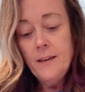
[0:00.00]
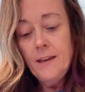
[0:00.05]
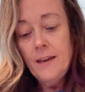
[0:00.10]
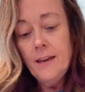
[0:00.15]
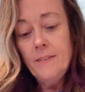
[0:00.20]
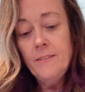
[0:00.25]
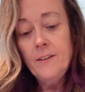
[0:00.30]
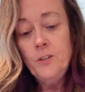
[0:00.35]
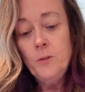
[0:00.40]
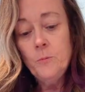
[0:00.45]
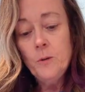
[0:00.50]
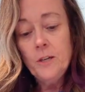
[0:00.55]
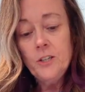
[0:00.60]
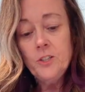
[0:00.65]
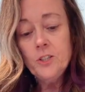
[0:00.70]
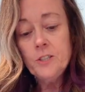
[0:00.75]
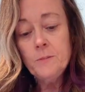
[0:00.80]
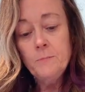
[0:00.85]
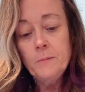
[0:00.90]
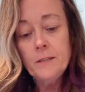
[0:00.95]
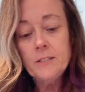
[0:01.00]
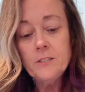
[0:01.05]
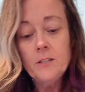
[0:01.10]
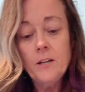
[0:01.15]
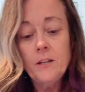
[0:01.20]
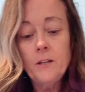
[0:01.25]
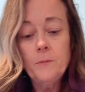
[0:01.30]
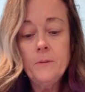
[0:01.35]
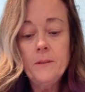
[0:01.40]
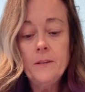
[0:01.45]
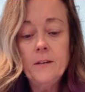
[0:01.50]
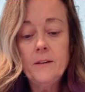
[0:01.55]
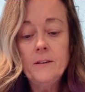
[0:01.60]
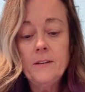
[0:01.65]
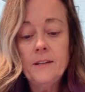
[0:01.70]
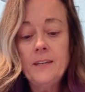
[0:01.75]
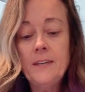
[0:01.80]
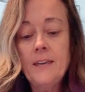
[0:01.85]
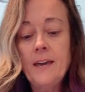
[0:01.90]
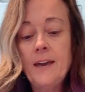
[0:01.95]
And then you want to just mix it all up in there.
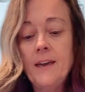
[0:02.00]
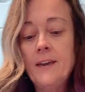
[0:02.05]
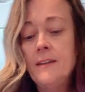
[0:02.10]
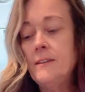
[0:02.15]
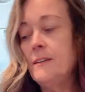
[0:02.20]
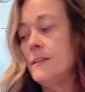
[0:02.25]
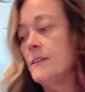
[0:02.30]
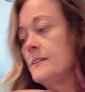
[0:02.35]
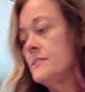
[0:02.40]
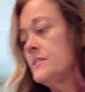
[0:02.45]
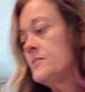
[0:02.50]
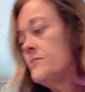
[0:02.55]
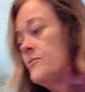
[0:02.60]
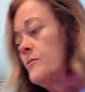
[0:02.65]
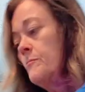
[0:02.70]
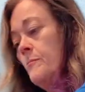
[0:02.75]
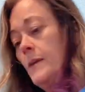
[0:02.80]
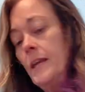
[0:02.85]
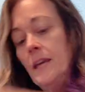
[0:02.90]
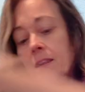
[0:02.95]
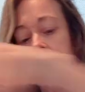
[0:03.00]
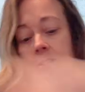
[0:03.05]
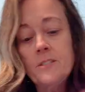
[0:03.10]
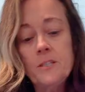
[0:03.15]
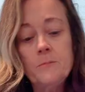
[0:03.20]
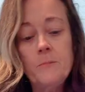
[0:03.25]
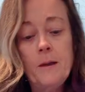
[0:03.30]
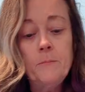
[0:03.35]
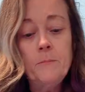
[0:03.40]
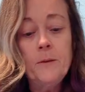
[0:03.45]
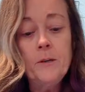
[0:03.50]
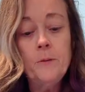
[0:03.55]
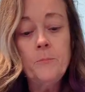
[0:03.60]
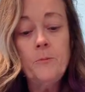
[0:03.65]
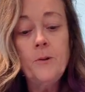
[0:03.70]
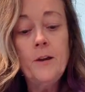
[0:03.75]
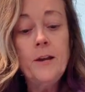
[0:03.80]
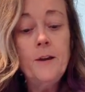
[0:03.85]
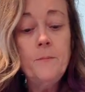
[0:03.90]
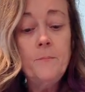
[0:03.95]
Again, this is for me, this is my meal
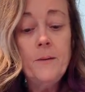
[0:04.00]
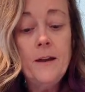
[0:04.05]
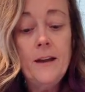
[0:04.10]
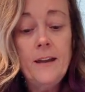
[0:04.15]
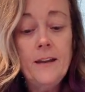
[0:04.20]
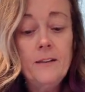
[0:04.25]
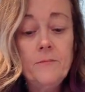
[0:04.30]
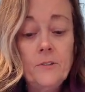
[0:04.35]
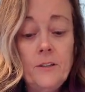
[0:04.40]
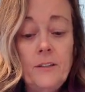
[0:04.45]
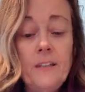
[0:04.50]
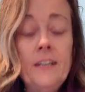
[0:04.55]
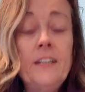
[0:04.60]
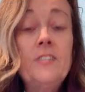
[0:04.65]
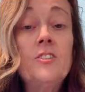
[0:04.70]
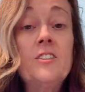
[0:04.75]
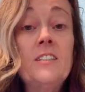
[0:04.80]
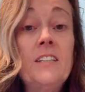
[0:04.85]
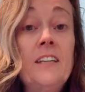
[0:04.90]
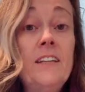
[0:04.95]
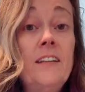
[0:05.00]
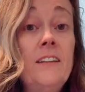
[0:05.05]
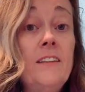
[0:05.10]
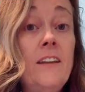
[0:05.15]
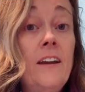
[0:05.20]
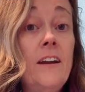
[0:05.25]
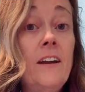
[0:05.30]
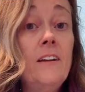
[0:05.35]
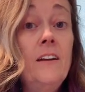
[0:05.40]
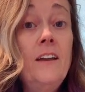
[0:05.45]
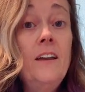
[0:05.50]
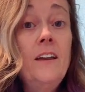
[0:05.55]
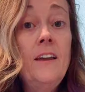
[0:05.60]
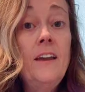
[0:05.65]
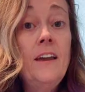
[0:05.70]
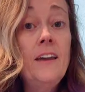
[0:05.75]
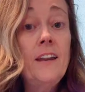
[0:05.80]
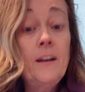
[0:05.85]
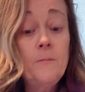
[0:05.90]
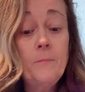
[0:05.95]
prep. I really just get in there
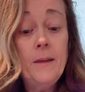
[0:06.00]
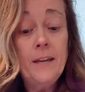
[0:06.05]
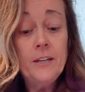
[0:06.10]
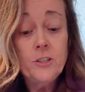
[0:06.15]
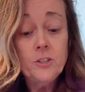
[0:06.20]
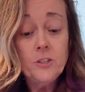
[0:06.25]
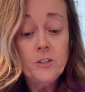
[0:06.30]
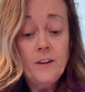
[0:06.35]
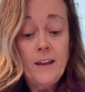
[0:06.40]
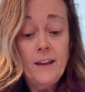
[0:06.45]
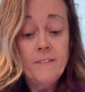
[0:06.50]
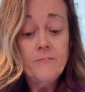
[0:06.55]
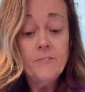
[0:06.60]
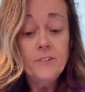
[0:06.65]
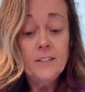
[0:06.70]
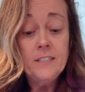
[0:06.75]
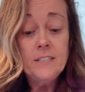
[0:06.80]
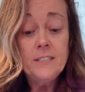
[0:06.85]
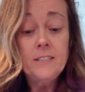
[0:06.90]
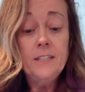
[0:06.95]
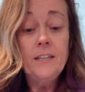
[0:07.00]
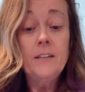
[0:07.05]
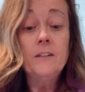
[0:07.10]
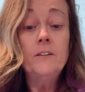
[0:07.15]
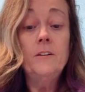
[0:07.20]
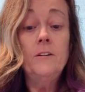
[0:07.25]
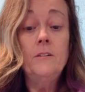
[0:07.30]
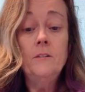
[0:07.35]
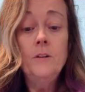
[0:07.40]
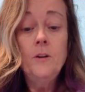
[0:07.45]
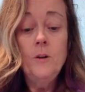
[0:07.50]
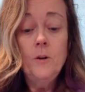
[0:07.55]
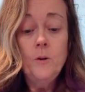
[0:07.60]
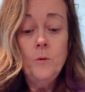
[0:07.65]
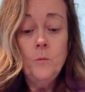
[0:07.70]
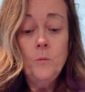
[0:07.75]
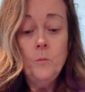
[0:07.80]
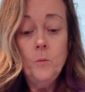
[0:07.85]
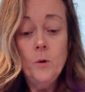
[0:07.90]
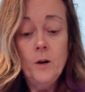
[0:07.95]
and I make sure every single
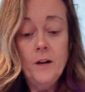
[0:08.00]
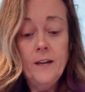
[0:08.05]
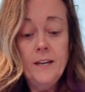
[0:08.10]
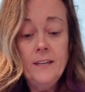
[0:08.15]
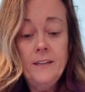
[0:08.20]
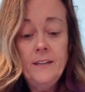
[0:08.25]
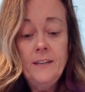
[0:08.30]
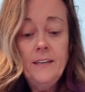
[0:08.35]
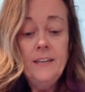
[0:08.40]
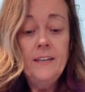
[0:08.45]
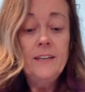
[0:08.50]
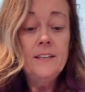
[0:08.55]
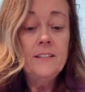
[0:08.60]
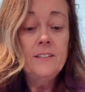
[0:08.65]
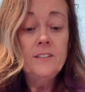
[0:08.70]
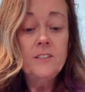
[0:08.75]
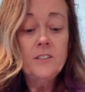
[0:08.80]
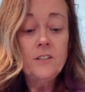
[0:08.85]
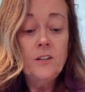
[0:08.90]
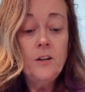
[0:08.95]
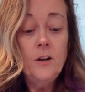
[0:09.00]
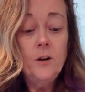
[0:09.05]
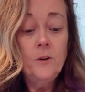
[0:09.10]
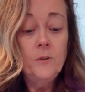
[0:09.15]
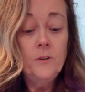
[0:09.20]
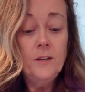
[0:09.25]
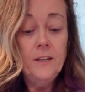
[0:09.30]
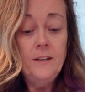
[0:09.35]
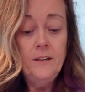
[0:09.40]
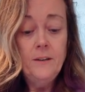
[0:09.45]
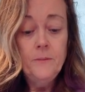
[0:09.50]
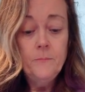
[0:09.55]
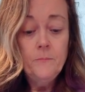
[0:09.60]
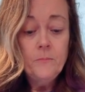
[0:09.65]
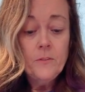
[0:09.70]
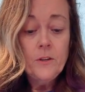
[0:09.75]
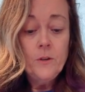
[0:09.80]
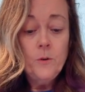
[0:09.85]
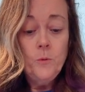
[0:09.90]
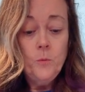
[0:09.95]
one is coated
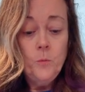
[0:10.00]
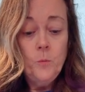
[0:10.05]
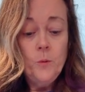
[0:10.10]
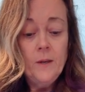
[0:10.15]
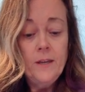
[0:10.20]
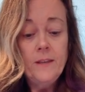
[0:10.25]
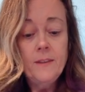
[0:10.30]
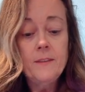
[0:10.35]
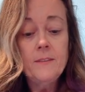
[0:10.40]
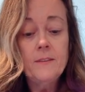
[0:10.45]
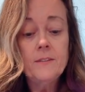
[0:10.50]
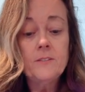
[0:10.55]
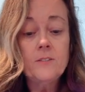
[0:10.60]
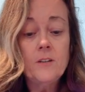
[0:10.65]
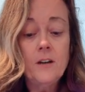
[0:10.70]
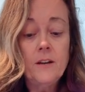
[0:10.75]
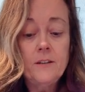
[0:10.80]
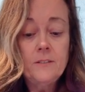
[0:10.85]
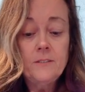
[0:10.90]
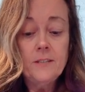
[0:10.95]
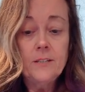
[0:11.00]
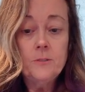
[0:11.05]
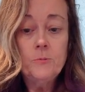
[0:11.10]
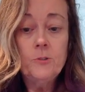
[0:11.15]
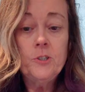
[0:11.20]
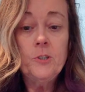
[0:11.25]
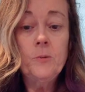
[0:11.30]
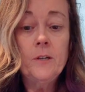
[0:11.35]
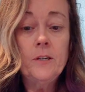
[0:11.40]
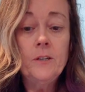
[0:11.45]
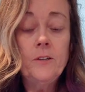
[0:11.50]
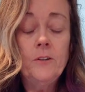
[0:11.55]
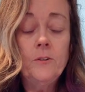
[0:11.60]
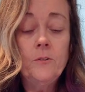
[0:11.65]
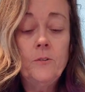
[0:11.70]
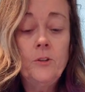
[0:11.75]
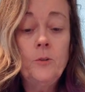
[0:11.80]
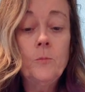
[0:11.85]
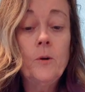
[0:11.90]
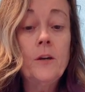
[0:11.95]
with the sauce. That's what you want to
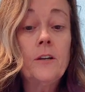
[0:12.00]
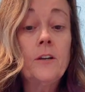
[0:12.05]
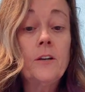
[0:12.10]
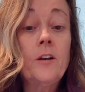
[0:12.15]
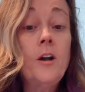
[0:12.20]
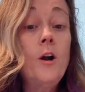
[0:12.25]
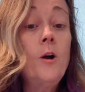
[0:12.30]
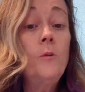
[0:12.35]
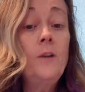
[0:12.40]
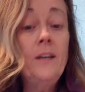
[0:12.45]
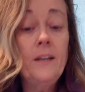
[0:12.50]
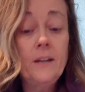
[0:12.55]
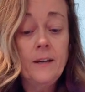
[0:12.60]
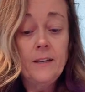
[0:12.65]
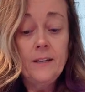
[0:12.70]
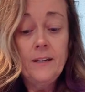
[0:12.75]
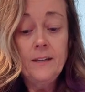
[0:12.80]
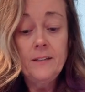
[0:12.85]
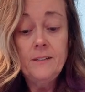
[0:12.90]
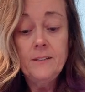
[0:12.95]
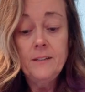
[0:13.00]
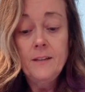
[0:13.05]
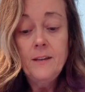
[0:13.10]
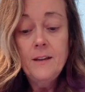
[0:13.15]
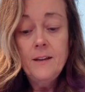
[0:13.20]
do. You want a coating on it.